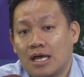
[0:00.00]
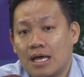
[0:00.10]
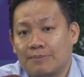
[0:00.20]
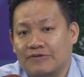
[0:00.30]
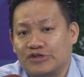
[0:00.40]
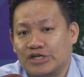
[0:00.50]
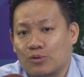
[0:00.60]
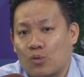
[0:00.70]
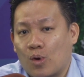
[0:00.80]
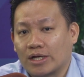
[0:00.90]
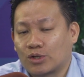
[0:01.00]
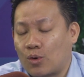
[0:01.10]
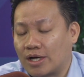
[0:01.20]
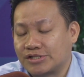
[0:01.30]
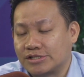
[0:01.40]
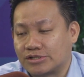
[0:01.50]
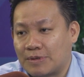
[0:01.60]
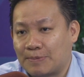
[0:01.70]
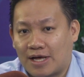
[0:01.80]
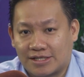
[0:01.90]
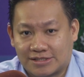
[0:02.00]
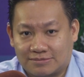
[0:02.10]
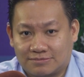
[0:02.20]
BVG, what questions are people asking?